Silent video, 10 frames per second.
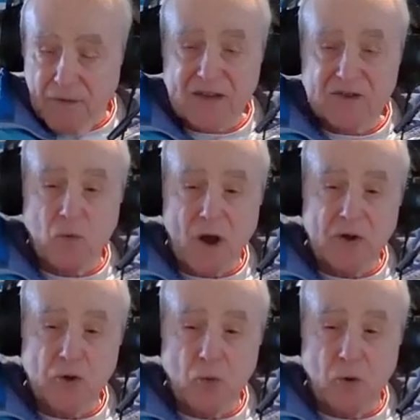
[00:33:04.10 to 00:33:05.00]
that's why
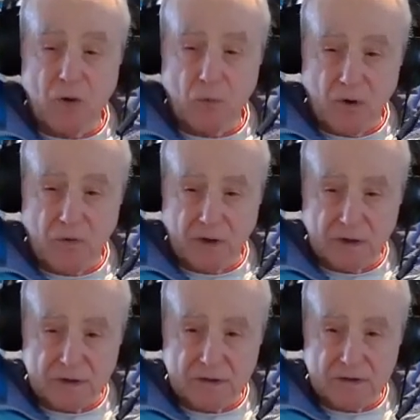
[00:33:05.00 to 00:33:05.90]
you are
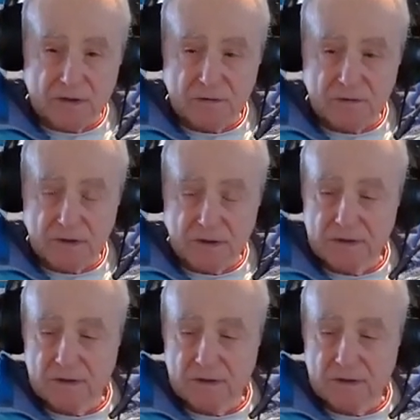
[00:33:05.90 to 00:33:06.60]
worthless. Okay.